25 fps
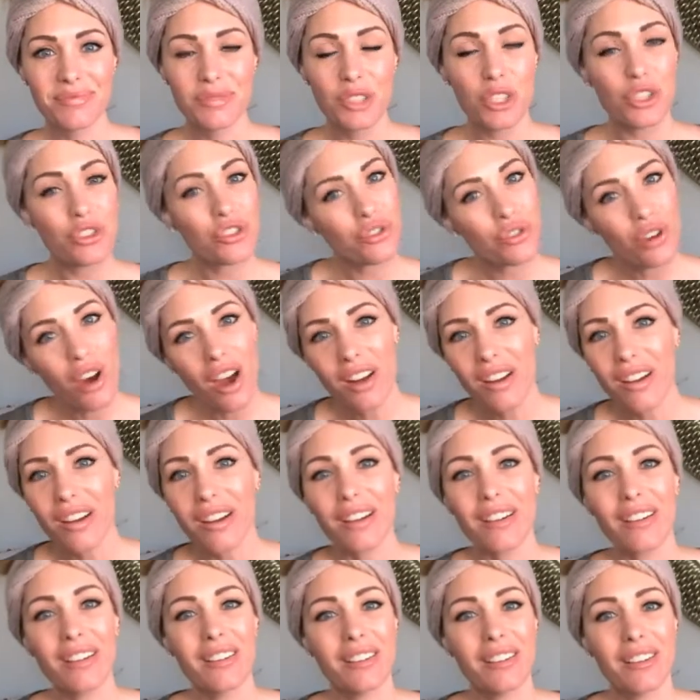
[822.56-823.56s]
You're
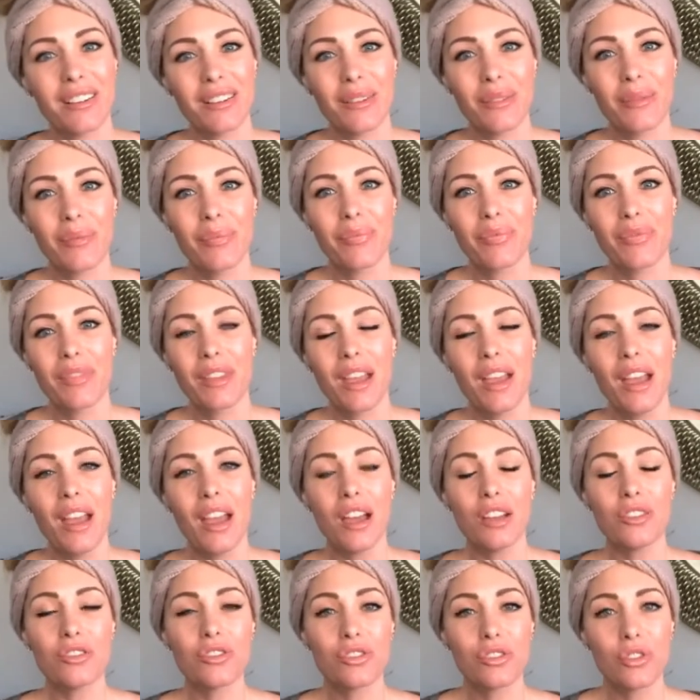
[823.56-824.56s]
stronger.
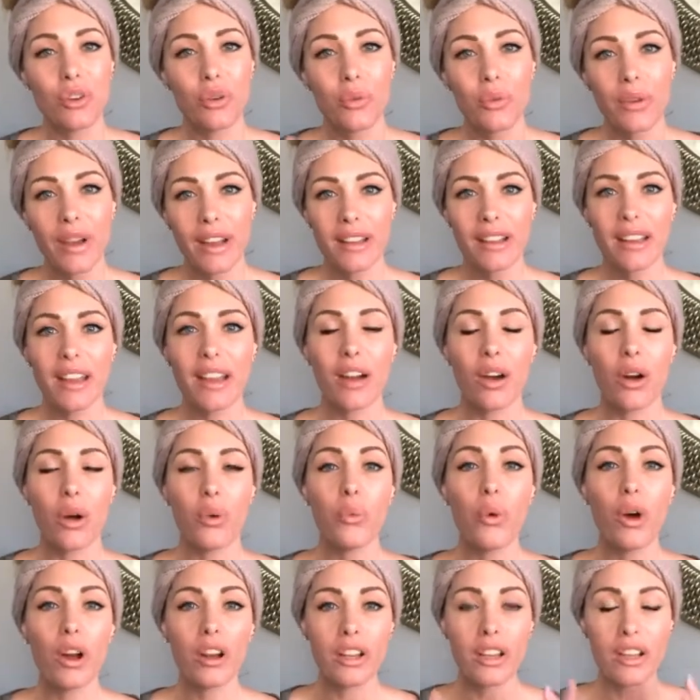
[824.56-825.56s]
And so right now, I
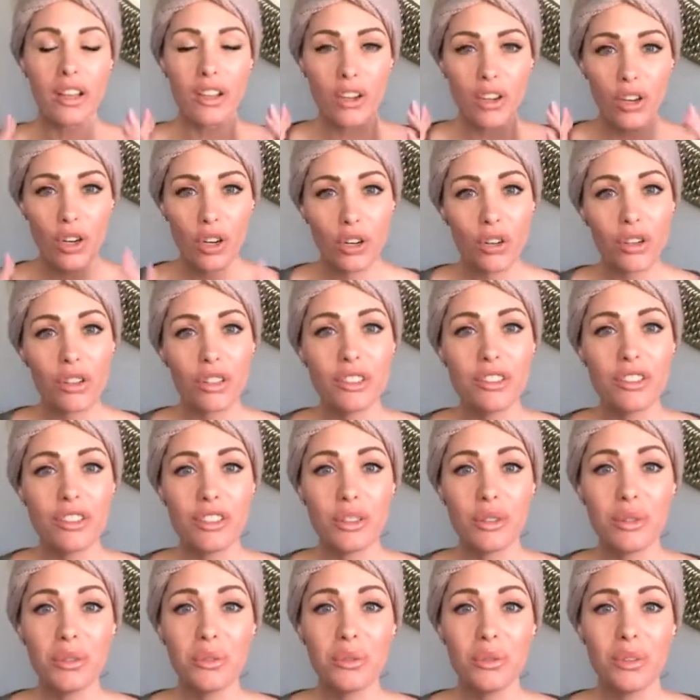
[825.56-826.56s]
wanna
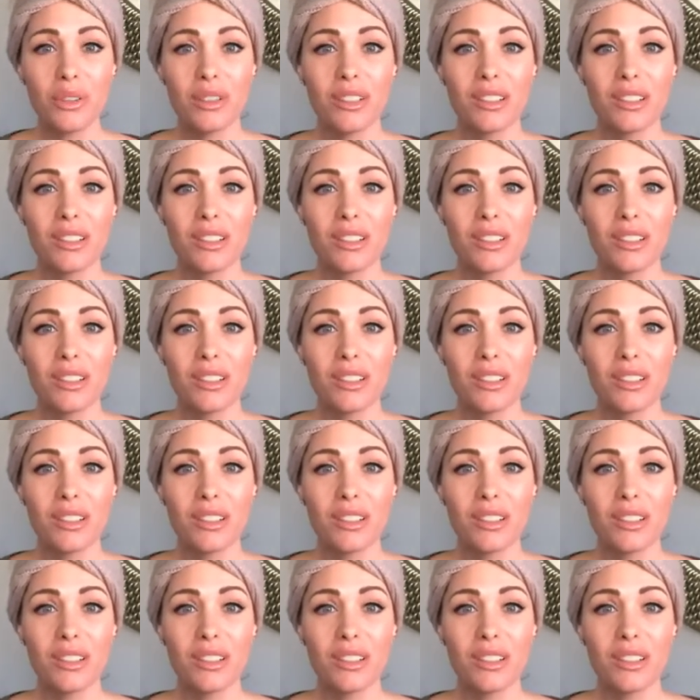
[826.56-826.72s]
encourage you,